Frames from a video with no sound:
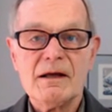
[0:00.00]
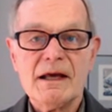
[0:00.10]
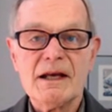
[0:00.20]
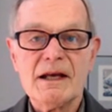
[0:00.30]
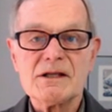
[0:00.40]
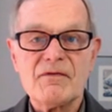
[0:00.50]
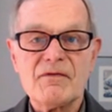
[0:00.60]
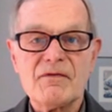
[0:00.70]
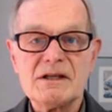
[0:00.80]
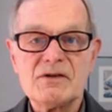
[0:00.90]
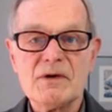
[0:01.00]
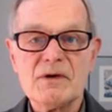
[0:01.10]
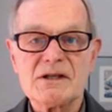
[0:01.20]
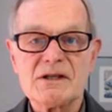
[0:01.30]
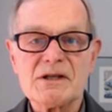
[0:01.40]
It is offensive to
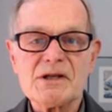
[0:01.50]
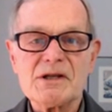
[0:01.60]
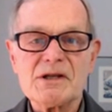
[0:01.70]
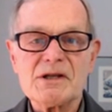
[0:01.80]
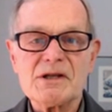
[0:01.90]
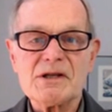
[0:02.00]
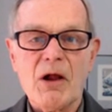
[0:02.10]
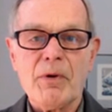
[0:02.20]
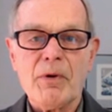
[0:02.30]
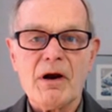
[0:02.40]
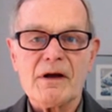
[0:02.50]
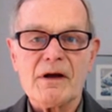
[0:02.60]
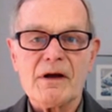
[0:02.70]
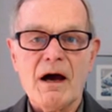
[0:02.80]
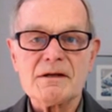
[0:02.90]
Islam. This is all part of the
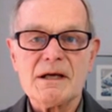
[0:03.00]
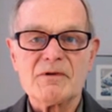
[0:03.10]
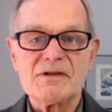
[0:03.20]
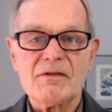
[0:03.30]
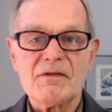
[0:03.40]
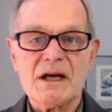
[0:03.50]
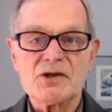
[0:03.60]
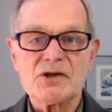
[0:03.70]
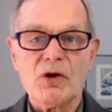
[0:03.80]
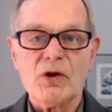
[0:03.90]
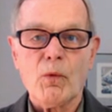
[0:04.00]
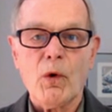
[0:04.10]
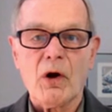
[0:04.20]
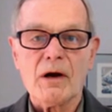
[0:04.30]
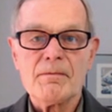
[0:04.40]
concept of civilizational
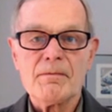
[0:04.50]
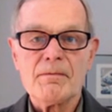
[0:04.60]
war.